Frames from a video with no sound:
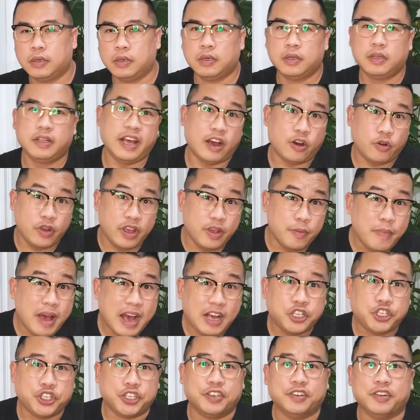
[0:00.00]
Now
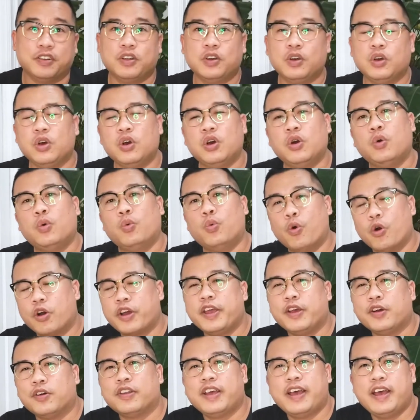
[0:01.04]
imagine
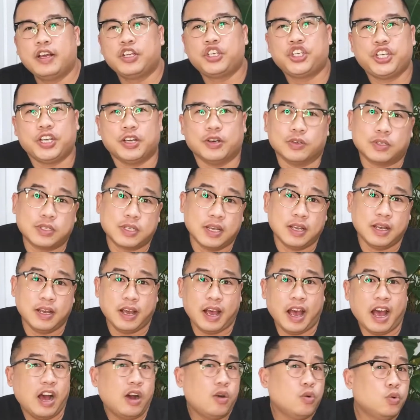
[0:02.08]
walking on eggshells.
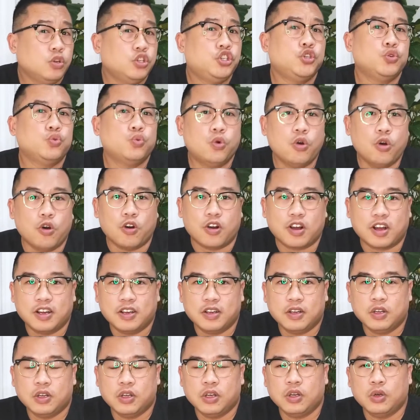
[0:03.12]
How would you walk?
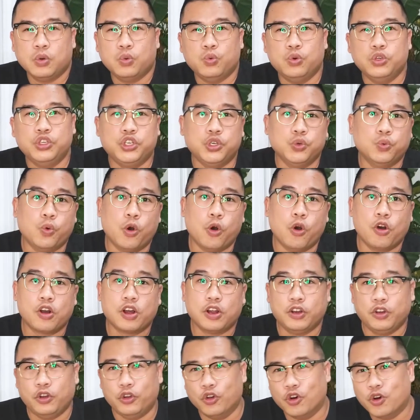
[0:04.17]
Would you
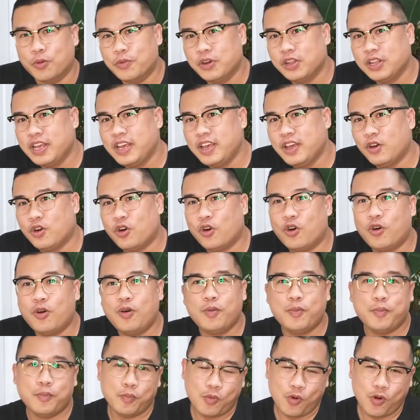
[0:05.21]
walk normally or
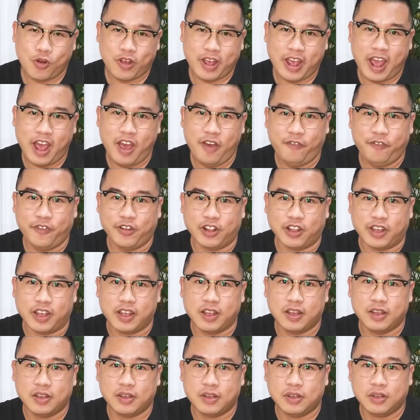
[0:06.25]
more carefully?
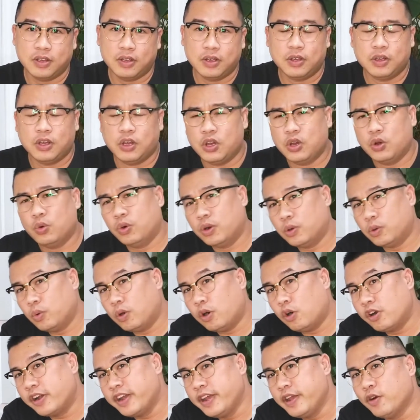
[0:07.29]
Well,
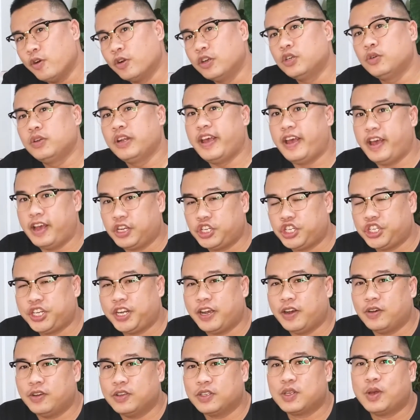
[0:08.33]
walking on
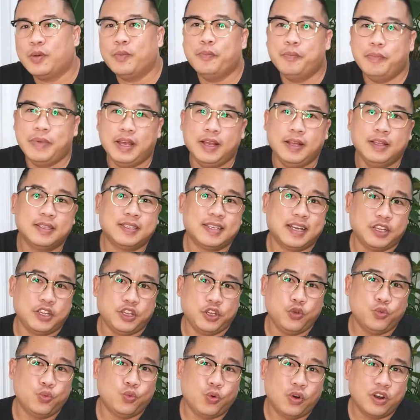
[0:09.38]
eggshells means that
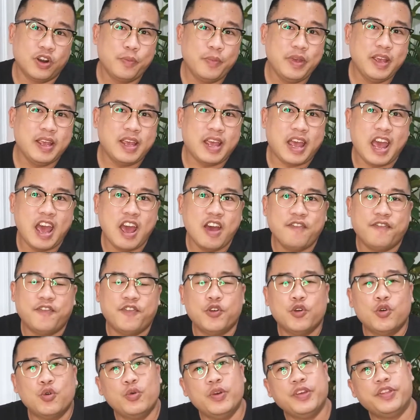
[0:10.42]
you want to be
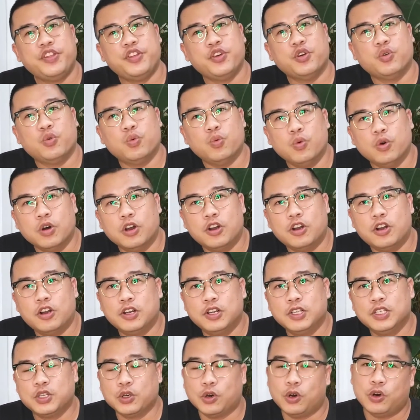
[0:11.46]
careful with your
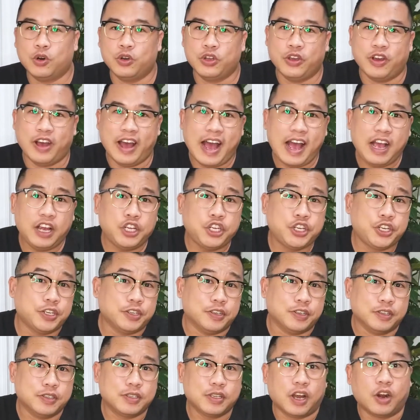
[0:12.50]
words or your
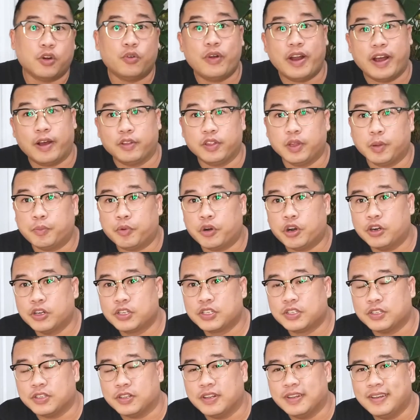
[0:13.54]
actions around the
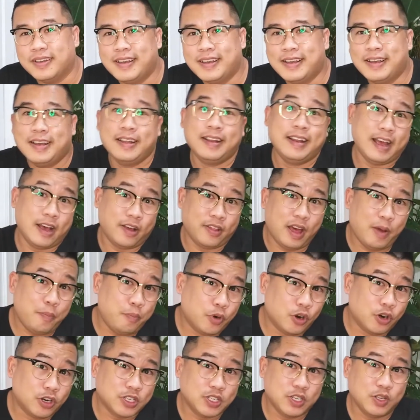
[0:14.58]
person. Now that
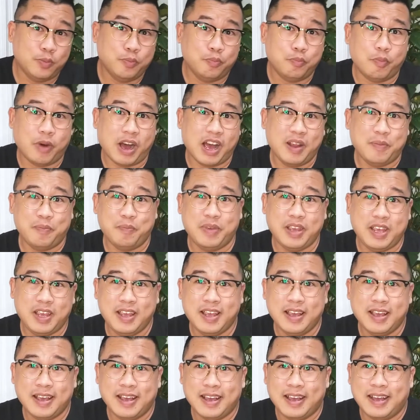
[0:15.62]
person might
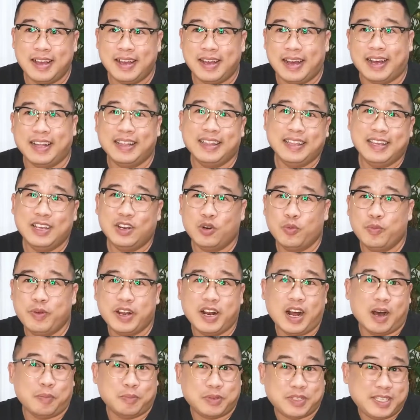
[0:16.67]
be a little bit
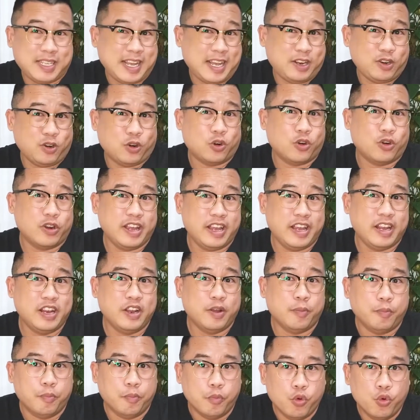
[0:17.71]
upset or in the
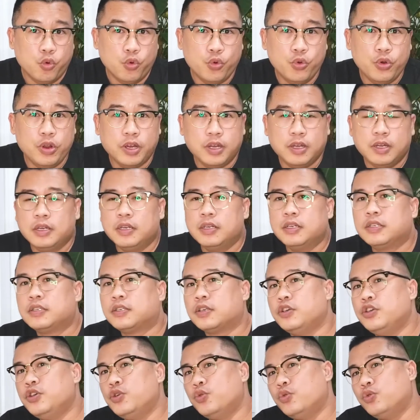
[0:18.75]
mood, so
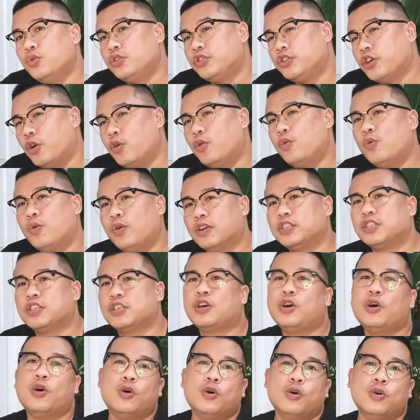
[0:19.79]
you don't want to
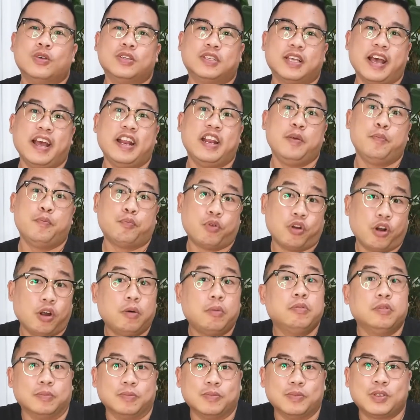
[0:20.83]
cause any
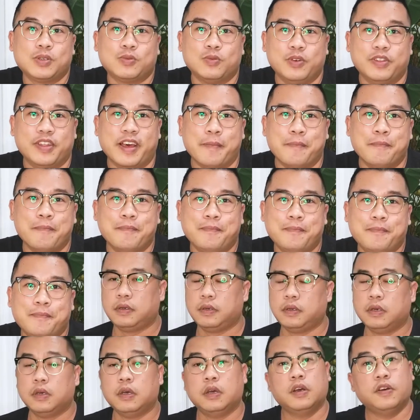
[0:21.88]
problems with them.
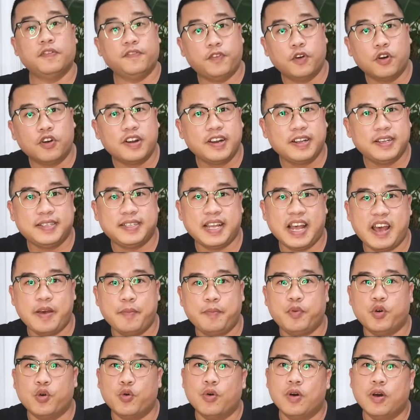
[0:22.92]
For
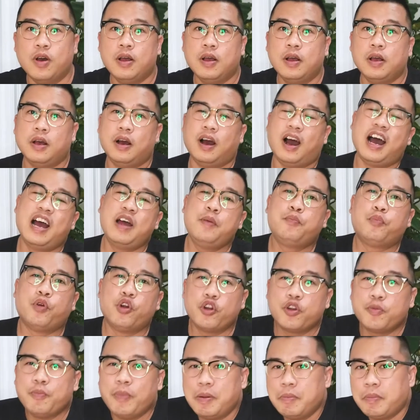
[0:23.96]
example, I
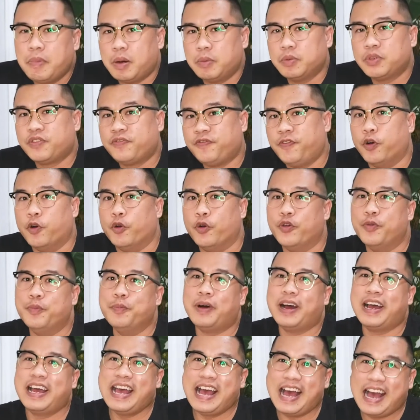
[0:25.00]
broke my mom's phone
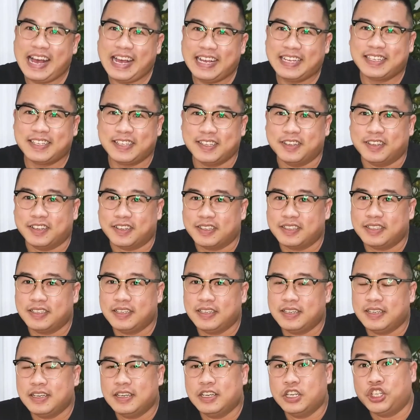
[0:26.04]
by accident.
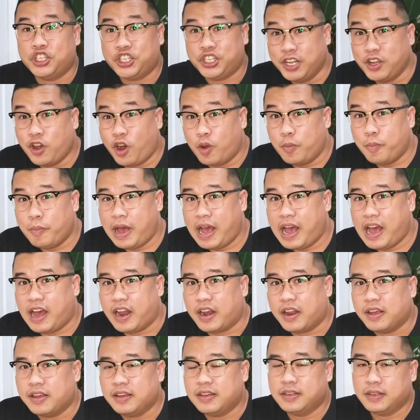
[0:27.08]
She got
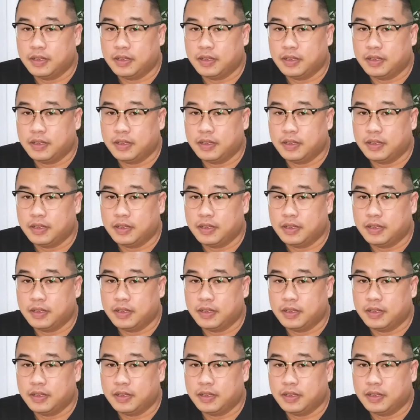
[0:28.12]
mad.